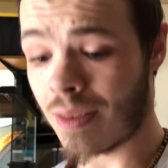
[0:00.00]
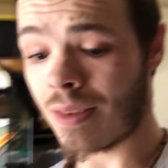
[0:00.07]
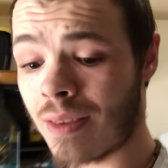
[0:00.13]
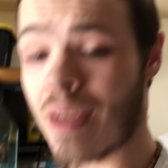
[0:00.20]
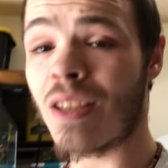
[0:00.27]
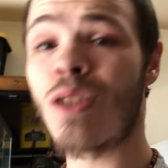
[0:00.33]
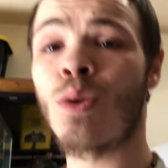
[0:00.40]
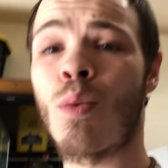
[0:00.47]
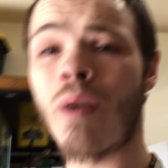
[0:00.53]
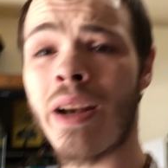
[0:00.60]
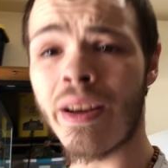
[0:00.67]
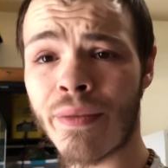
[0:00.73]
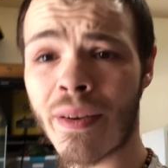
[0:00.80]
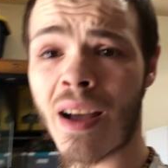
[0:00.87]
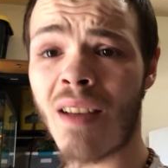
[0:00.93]
That's
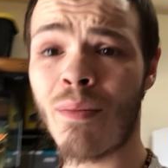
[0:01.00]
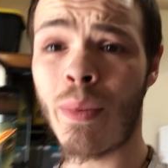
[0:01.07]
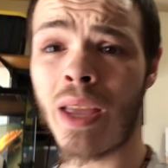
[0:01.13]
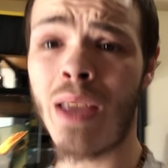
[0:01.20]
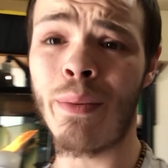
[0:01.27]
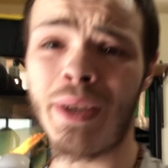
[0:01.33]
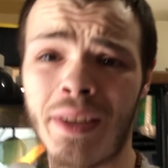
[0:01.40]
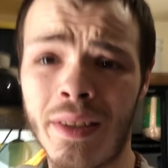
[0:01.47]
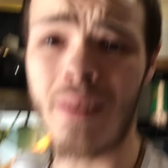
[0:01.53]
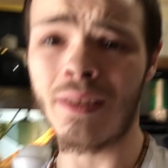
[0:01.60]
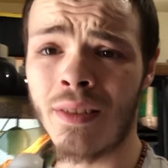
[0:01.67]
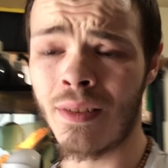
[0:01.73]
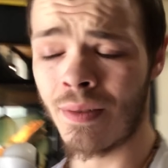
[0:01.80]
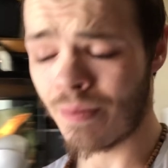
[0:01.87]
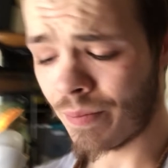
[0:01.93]
25 babies.
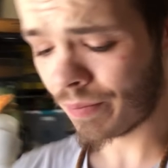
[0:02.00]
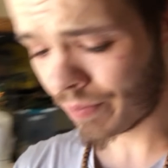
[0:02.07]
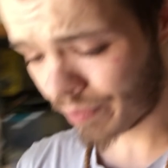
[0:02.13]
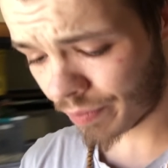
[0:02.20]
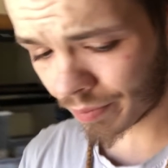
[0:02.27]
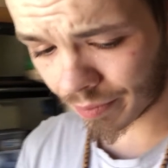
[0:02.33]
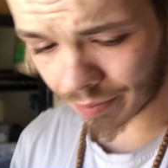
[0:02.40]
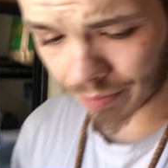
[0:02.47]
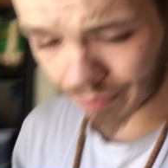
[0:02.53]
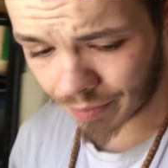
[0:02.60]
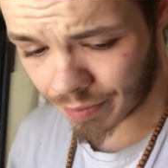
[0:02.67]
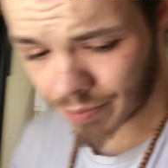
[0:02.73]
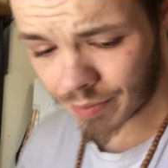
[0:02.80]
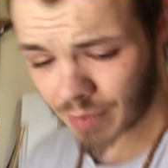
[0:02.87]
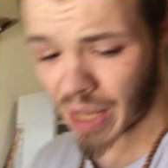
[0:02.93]

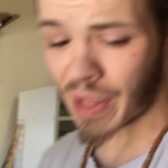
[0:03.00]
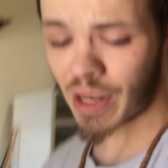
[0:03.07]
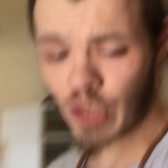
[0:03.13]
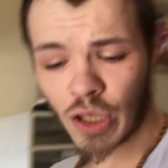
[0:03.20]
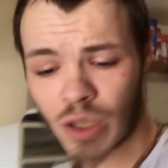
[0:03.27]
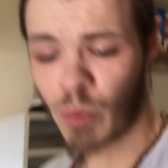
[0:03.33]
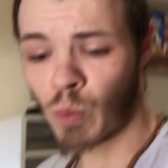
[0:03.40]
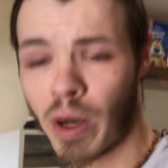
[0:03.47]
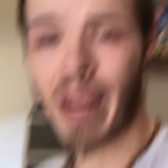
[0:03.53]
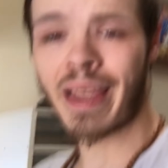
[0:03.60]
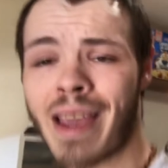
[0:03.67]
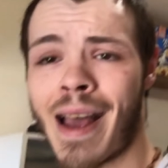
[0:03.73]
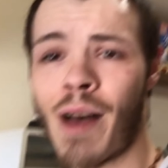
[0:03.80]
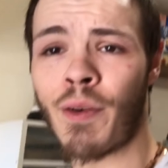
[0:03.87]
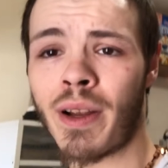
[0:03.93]
And that's just what I
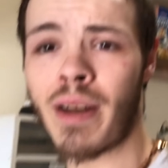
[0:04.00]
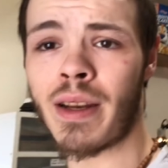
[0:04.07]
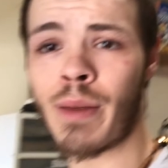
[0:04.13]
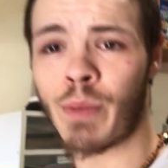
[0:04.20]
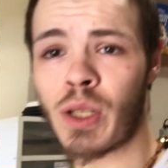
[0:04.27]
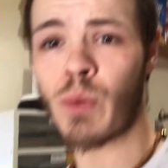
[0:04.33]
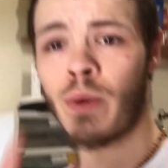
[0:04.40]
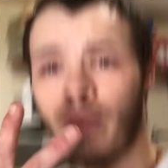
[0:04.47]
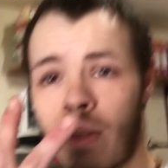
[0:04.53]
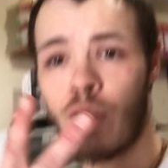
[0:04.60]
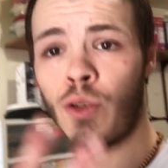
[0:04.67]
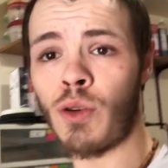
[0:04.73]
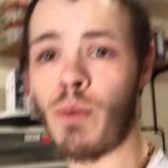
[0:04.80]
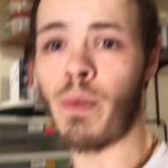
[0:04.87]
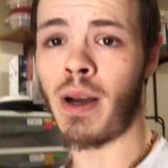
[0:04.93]
counted in between the
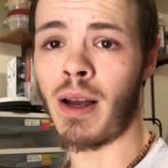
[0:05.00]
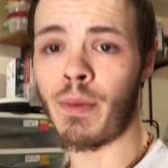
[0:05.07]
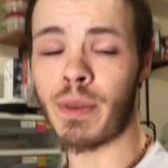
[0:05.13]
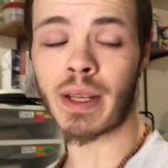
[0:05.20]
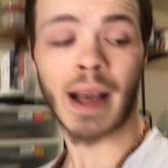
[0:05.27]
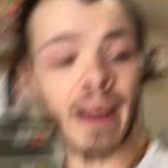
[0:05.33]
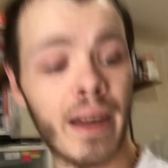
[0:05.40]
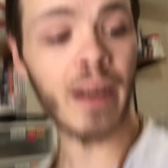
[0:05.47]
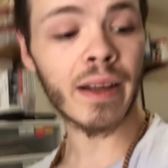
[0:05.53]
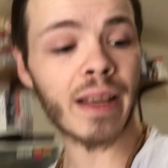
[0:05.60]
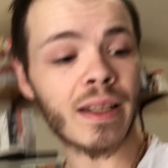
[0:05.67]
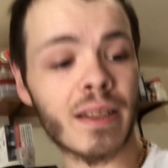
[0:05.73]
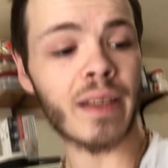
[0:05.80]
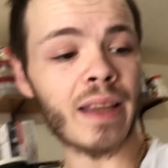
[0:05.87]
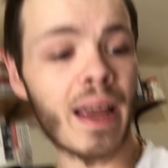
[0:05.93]
2 moms. I didn't
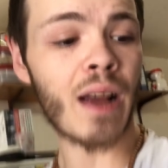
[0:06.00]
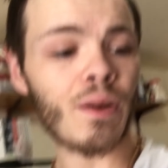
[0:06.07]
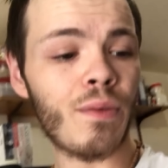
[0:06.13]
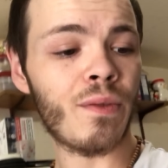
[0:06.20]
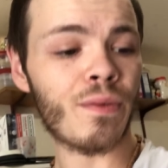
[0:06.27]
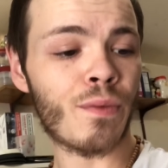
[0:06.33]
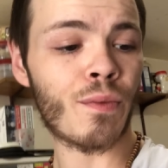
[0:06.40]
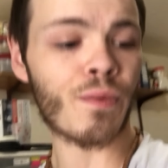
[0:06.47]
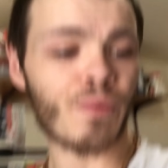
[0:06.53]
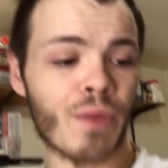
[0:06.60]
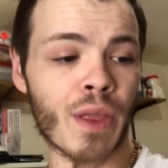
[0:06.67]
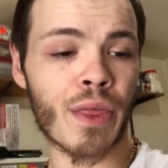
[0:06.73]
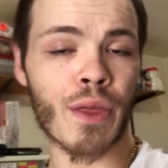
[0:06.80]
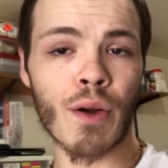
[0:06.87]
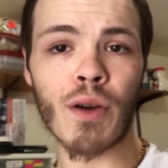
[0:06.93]
get to count
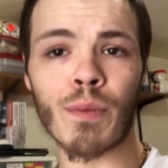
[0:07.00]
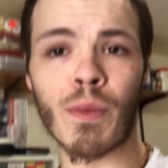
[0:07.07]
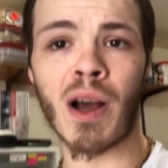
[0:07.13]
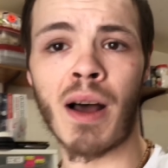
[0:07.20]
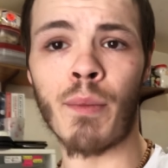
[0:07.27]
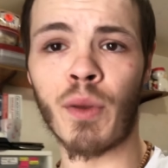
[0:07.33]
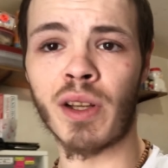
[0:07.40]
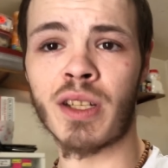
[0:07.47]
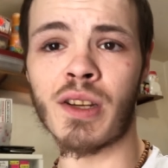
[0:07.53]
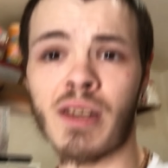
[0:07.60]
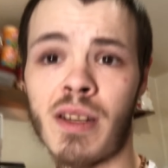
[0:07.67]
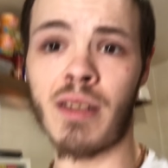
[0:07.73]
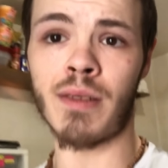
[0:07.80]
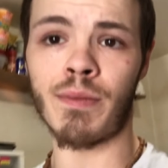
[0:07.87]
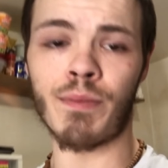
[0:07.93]
the 3rd mom because
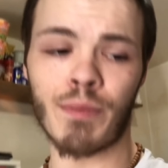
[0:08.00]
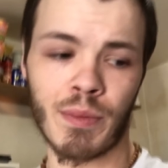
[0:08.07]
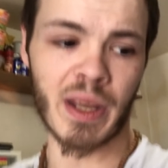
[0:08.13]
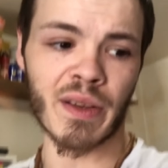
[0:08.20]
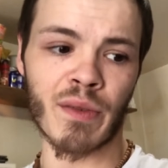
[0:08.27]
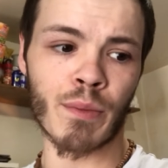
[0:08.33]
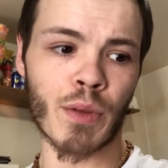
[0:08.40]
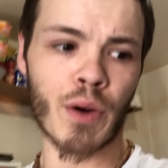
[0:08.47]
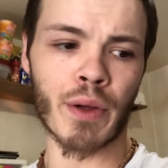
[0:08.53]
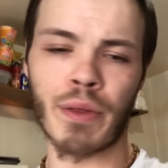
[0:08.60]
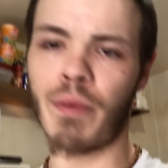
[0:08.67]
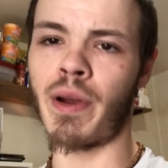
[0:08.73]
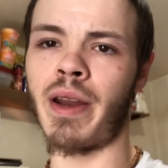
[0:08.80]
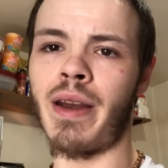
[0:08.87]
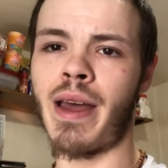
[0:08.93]
she's giving birth
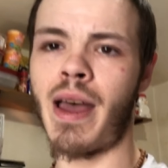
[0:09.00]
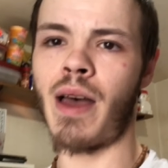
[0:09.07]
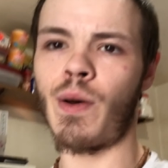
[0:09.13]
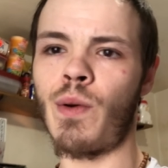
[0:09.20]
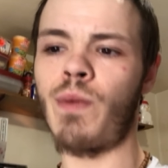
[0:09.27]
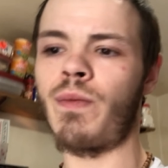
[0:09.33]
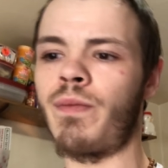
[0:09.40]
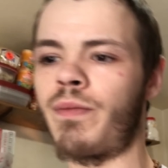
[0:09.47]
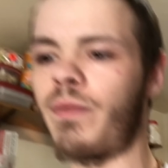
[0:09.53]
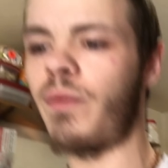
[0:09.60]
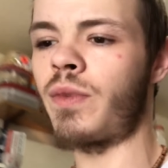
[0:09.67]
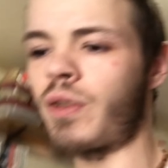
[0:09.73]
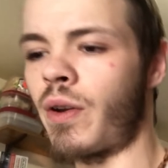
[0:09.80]
right now, so